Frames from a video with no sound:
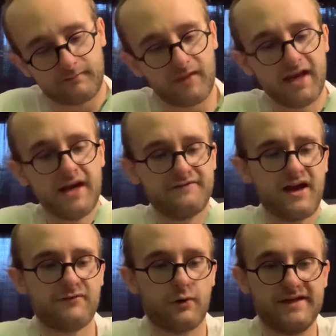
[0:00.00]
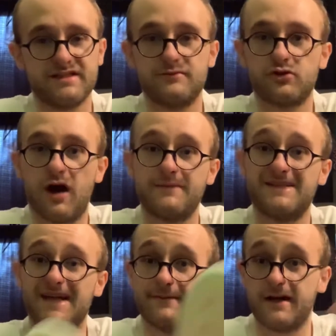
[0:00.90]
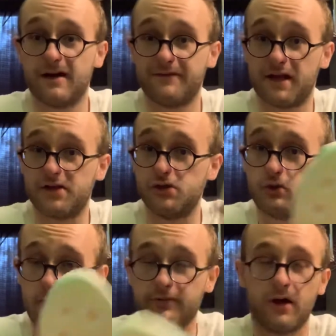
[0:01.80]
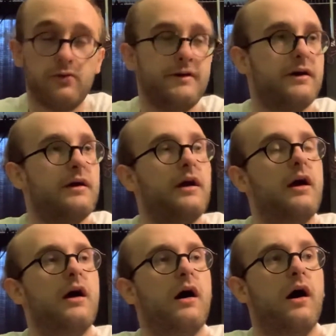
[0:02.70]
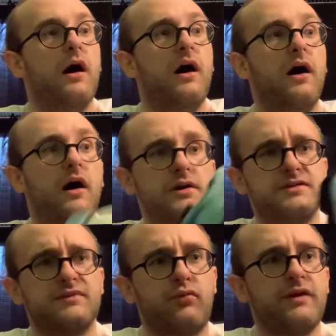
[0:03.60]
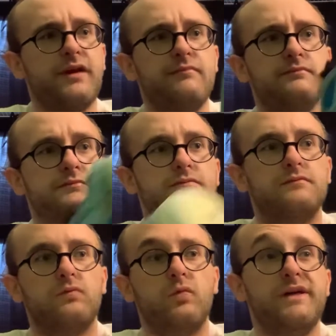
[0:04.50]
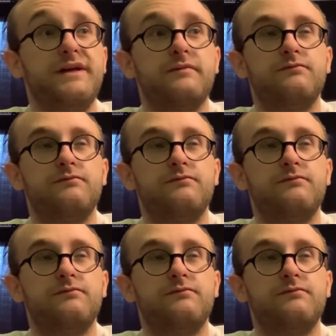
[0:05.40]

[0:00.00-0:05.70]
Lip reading: And if you haven't already, subscribe to stay up to date on everything I do upload. Supreme Week